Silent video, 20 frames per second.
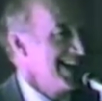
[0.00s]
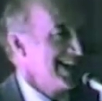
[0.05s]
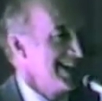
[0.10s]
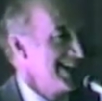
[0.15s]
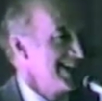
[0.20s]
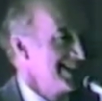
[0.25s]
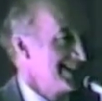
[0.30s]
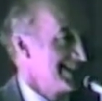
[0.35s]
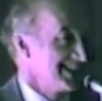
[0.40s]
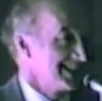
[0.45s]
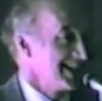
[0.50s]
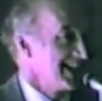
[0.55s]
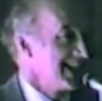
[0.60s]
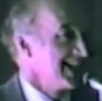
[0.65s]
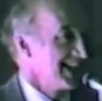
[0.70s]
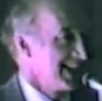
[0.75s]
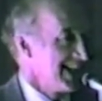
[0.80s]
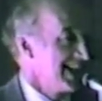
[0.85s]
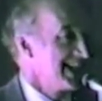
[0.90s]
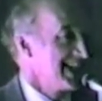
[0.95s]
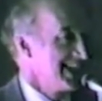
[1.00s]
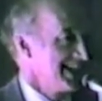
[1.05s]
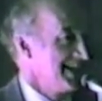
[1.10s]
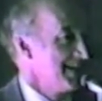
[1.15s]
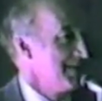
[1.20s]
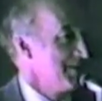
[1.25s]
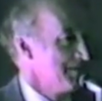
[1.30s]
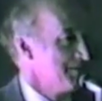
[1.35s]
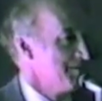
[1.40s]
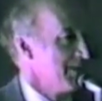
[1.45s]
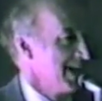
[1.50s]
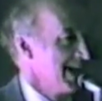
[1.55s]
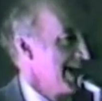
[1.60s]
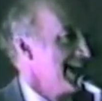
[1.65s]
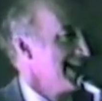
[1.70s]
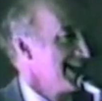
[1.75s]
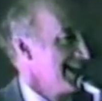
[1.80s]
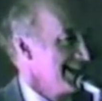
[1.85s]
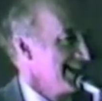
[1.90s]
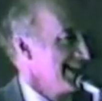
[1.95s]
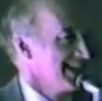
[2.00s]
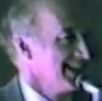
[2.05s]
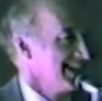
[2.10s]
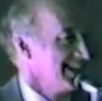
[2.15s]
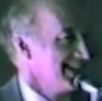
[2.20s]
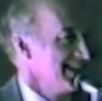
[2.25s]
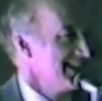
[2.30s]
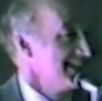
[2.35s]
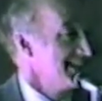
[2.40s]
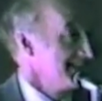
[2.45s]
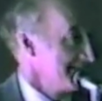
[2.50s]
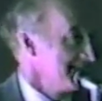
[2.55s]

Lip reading: He says, "I like it here in Brandon. He's